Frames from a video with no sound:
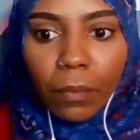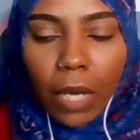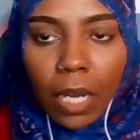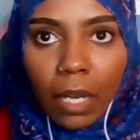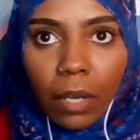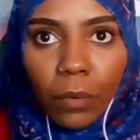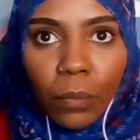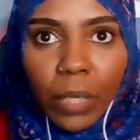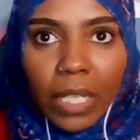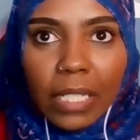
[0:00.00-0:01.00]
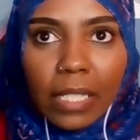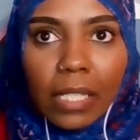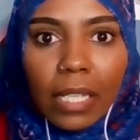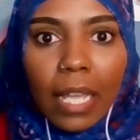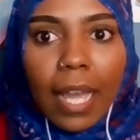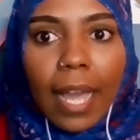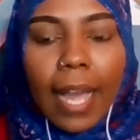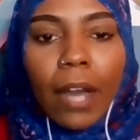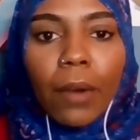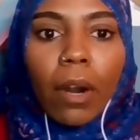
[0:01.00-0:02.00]
was
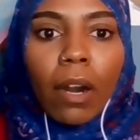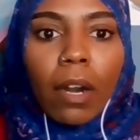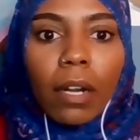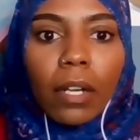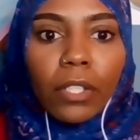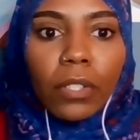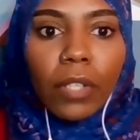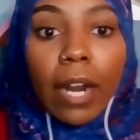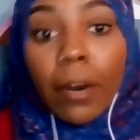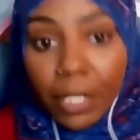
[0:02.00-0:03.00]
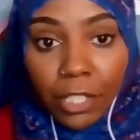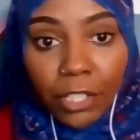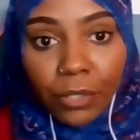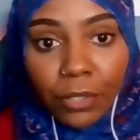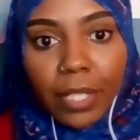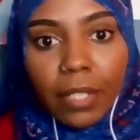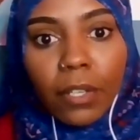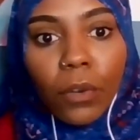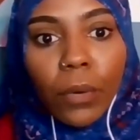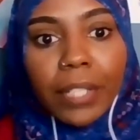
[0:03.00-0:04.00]
how are our children
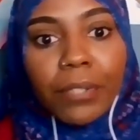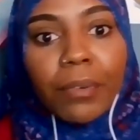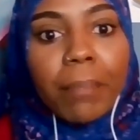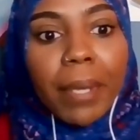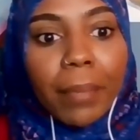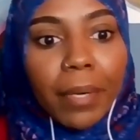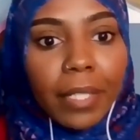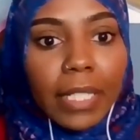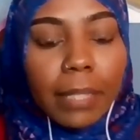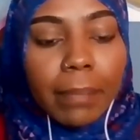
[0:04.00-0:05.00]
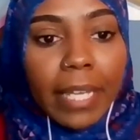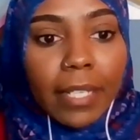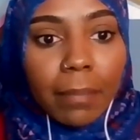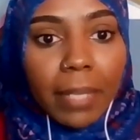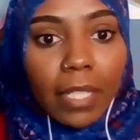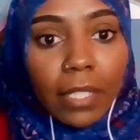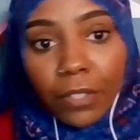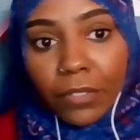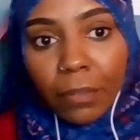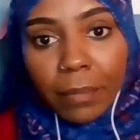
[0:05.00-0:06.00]
going to remember this pandemic
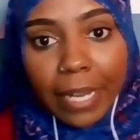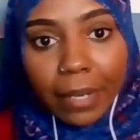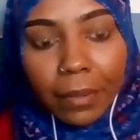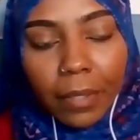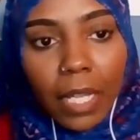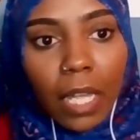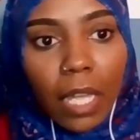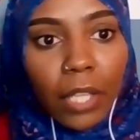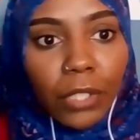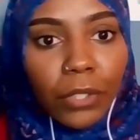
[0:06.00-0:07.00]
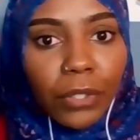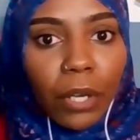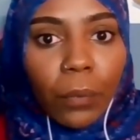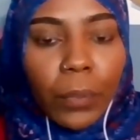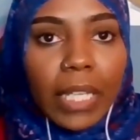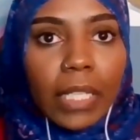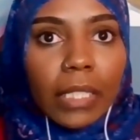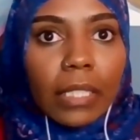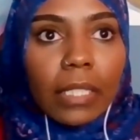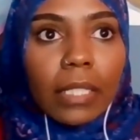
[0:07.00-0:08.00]
years from now? We
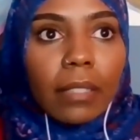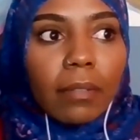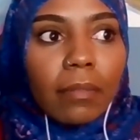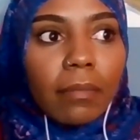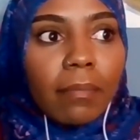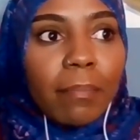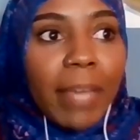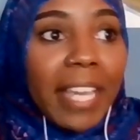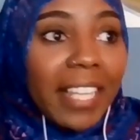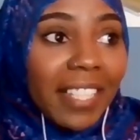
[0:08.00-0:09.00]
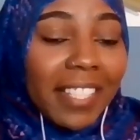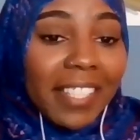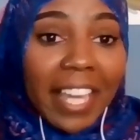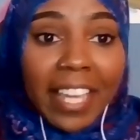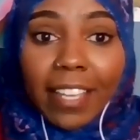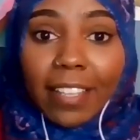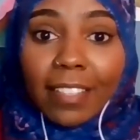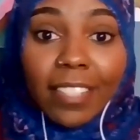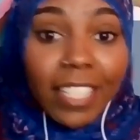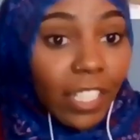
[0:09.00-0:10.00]
could make this a
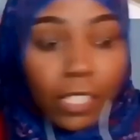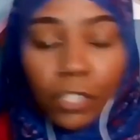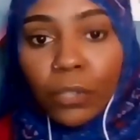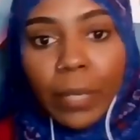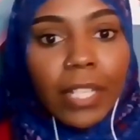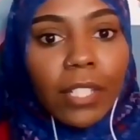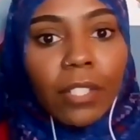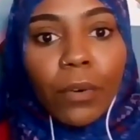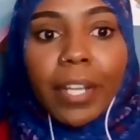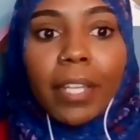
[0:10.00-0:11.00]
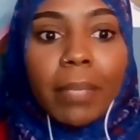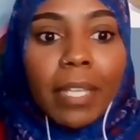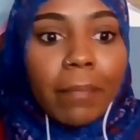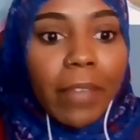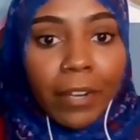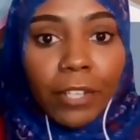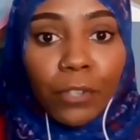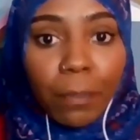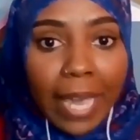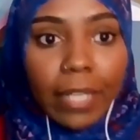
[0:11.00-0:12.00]
good situation, or it can be a very
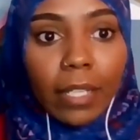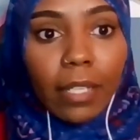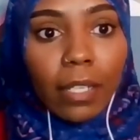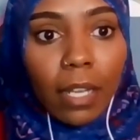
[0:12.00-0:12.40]
traumatic